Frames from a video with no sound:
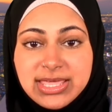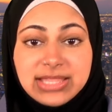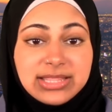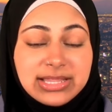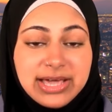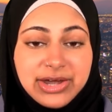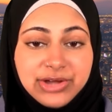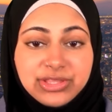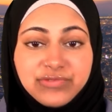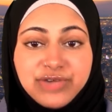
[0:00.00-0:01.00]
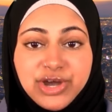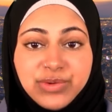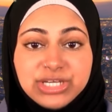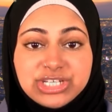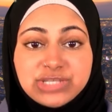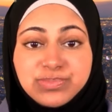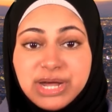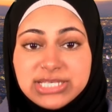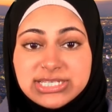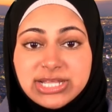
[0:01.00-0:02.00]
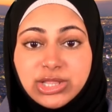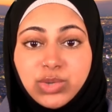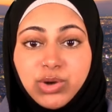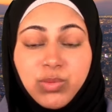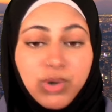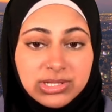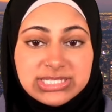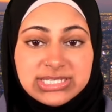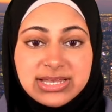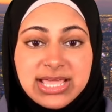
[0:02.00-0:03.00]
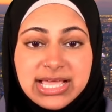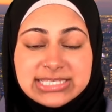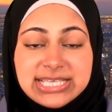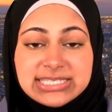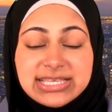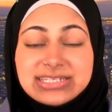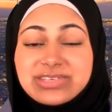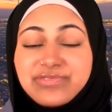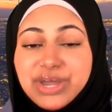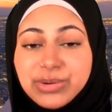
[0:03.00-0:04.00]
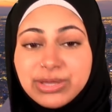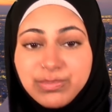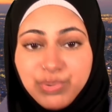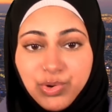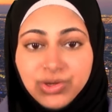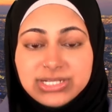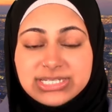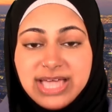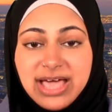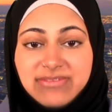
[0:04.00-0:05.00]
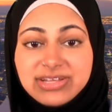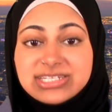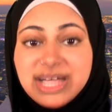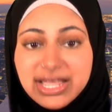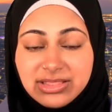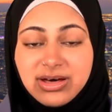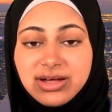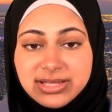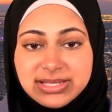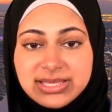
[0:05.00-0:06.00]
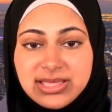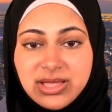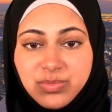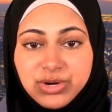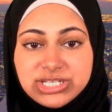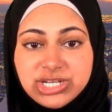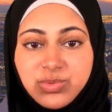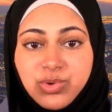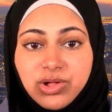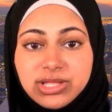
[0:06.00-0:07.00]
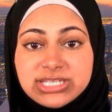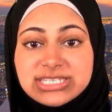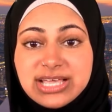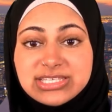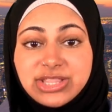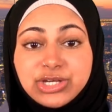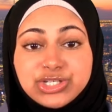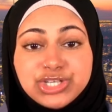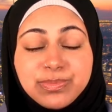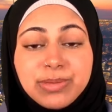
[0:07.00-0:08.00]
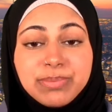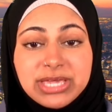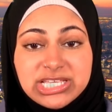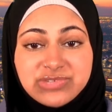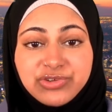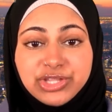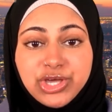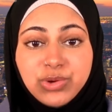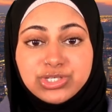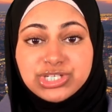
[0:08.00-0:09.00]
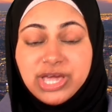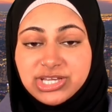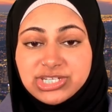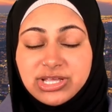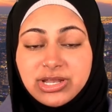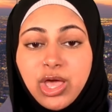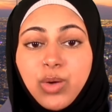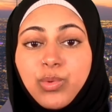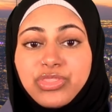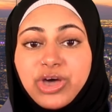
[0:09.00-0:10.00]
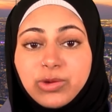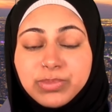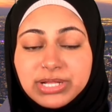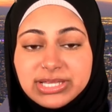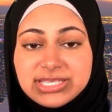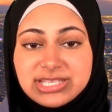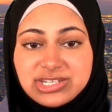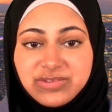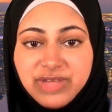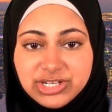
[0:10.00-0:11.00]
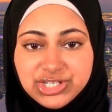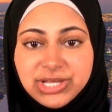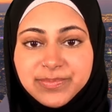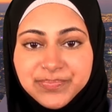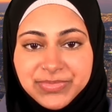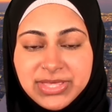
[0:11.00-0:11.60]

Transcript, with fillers: In the letter, the federation's president, Laura Walton, says it is very important to have a dialogue. President Walton says there should be peaceful negotiation without police intervention.